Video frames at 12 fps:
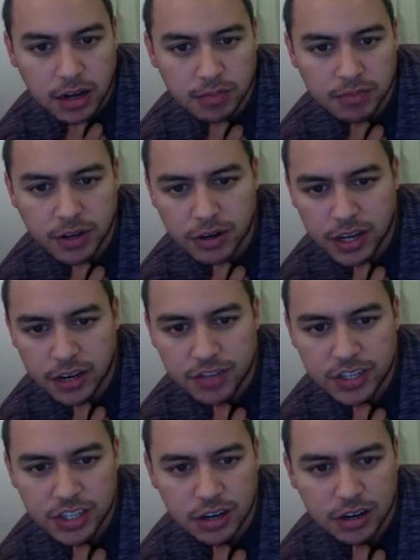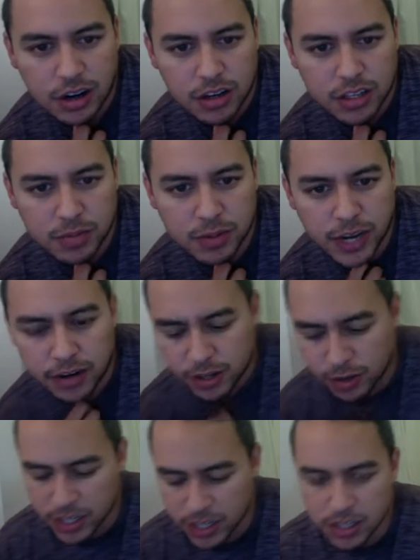Don't love the John Collins pick. I don't
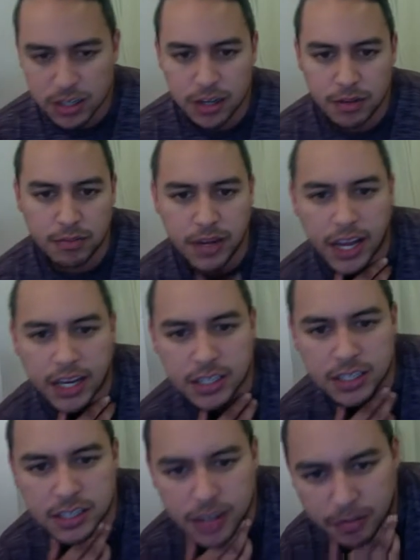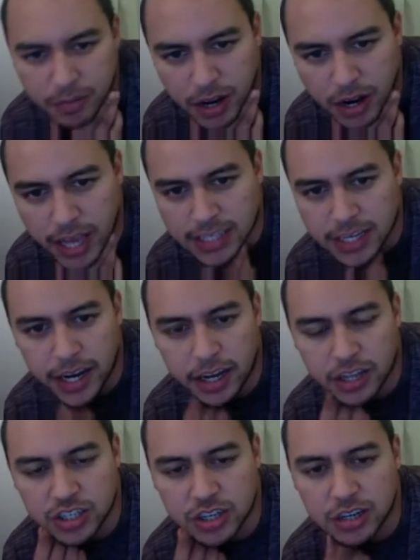know when he took him, but I'm not as high
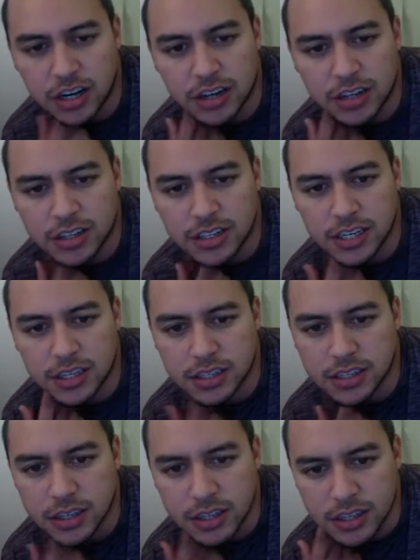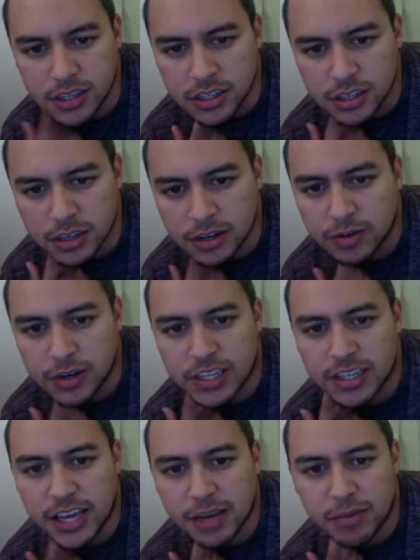on John Collins as, you know, the rest
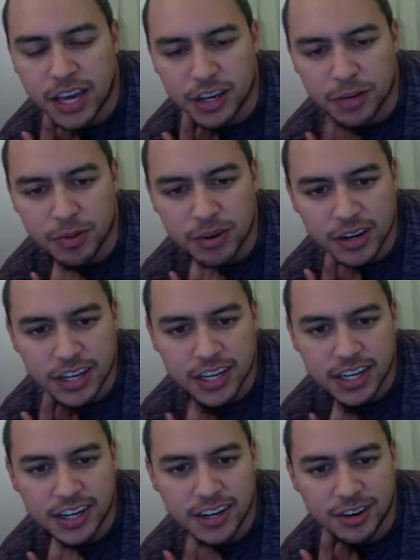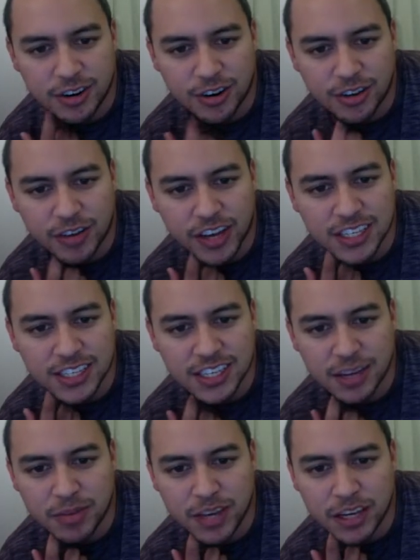of the NBA community or fantasy
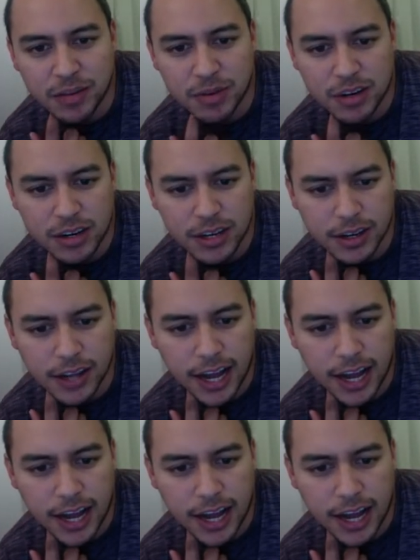NBA community.